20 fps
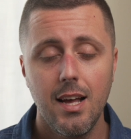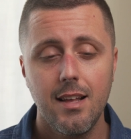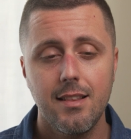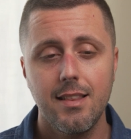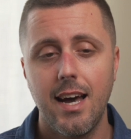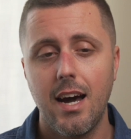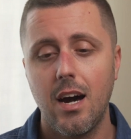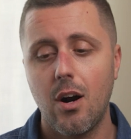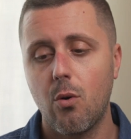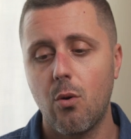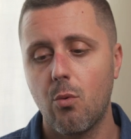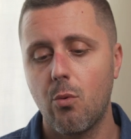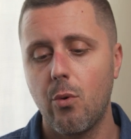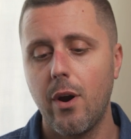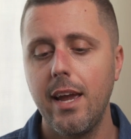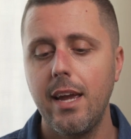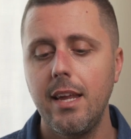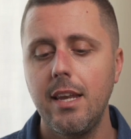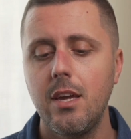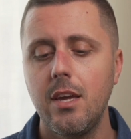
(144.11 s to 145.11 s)
Now,
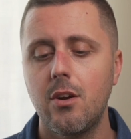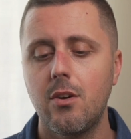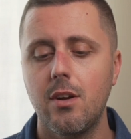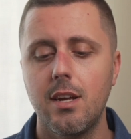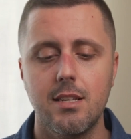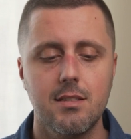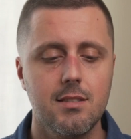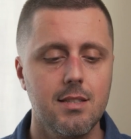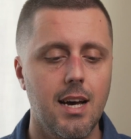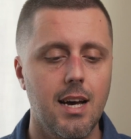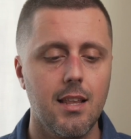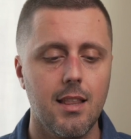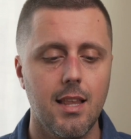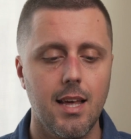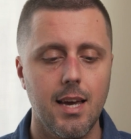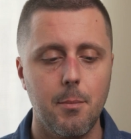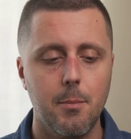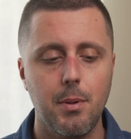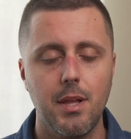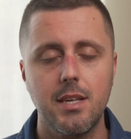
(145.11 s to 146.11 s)
rain here is not
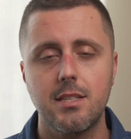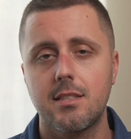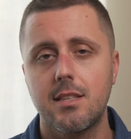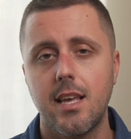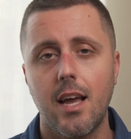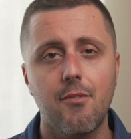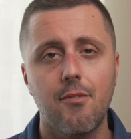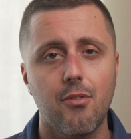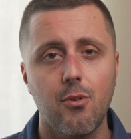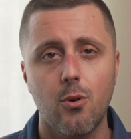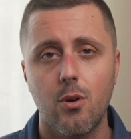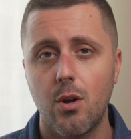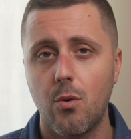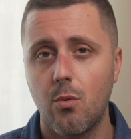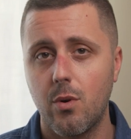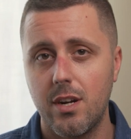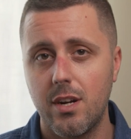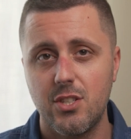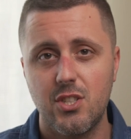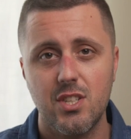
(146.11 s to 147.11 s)
like places like Florida
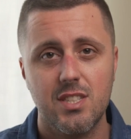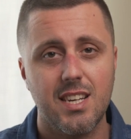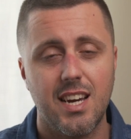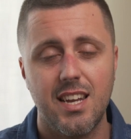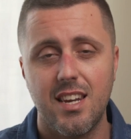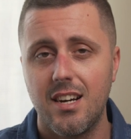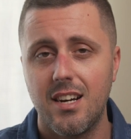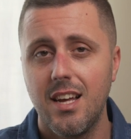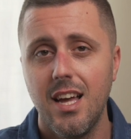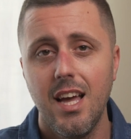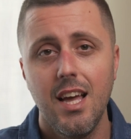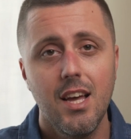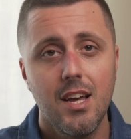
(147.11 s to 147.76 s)
where it just kind of,